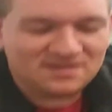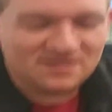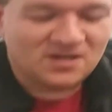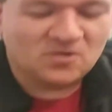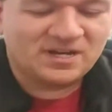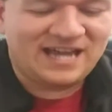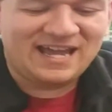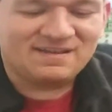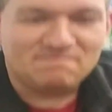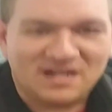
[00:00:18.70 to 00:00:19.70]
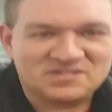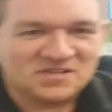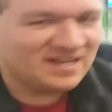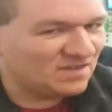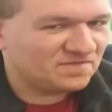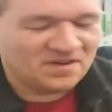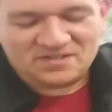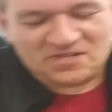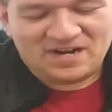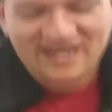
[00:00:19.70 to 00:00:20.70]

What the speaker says: Okay, monster count first, right?